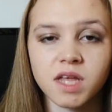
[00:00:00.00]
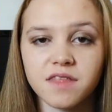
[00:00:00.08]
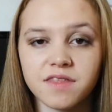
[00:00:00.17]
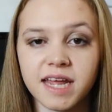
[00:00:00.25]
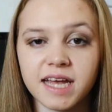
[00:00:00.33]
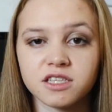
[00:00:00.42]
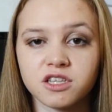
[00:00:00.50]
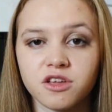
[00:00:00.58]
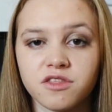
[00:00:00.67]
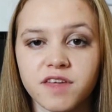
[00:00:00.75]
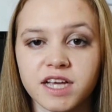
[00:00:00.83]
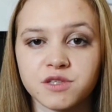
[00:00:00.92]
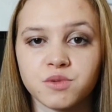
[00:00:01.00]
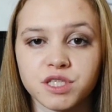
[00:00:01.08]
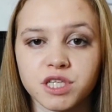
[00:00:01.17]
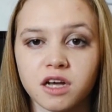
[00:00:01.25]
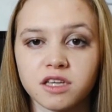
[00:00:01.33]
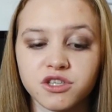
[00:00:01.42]
The next 2 things
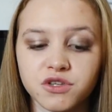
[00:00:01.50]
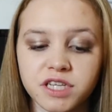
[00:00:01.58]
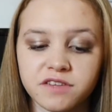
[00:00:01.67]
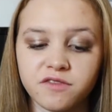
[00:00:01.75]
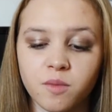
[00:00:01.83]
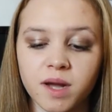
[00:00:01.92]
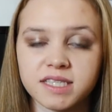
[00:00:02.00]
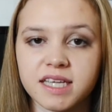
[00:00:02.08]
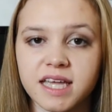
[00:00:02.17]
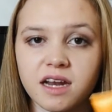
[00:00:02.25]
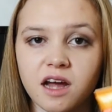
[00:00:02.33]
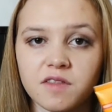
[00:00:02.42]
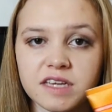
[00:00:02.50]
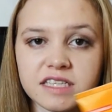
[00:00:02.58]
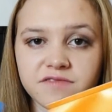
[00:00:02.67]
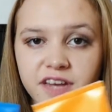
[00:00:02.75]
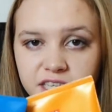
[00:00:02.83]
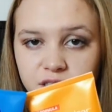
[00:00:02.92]
which are suited for my skin are these
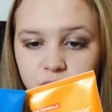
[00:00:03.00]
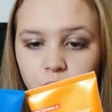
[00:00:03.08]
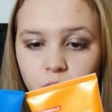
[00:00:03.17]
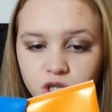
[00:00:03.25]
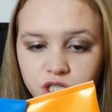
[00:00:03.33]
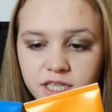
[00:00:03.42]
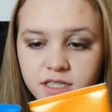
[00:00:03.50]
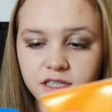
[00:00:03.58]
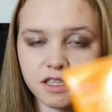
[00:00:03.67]
face washes.